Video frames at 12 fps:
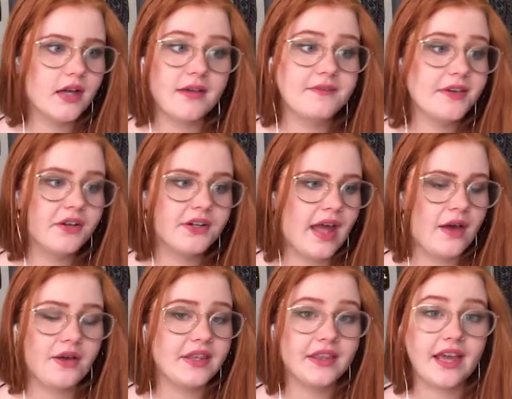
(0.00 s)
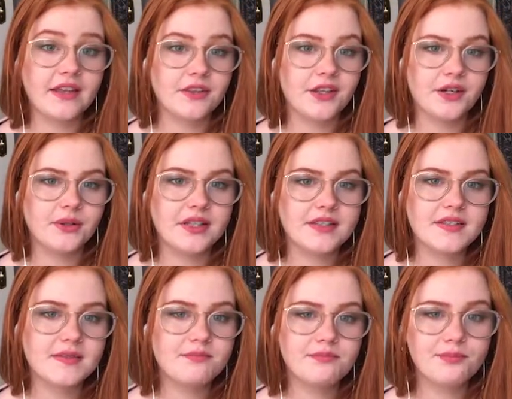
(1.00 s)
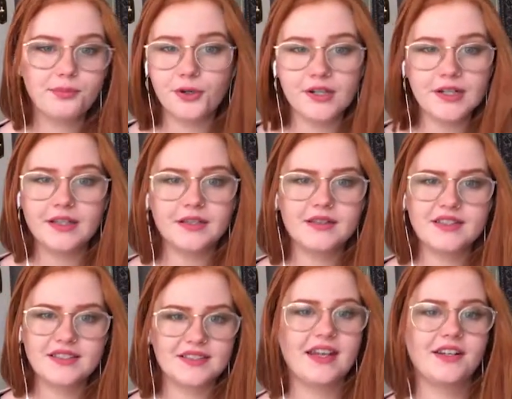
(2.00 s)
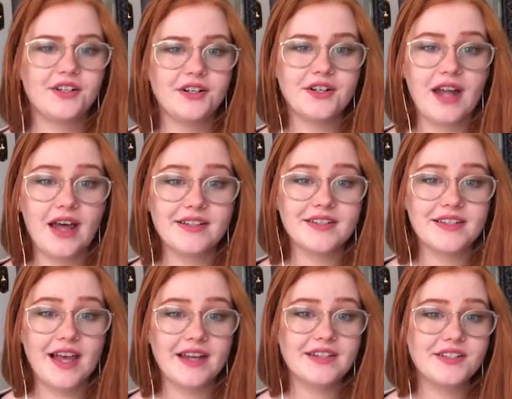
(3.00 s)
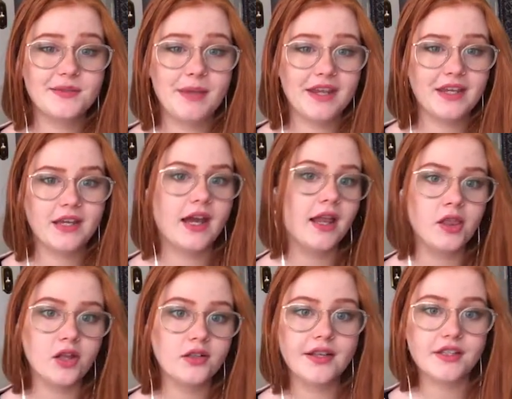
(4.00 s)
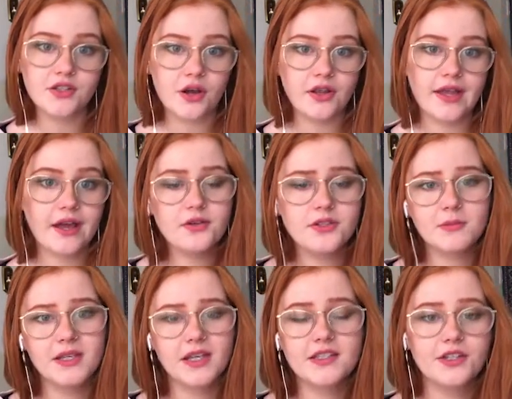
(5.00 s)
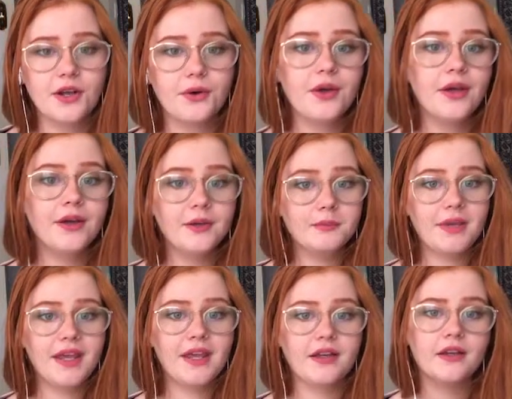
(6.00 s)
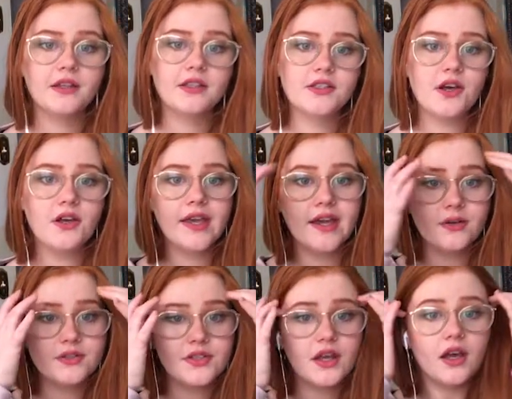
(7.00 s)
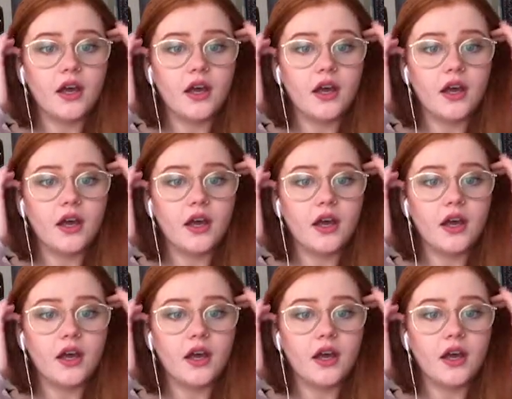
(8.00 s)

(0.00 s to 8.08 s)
I figured it out in the end though. It's pretty standard. I decided to make it kind of look like a dollhouse because, you know, pink, dollhouse,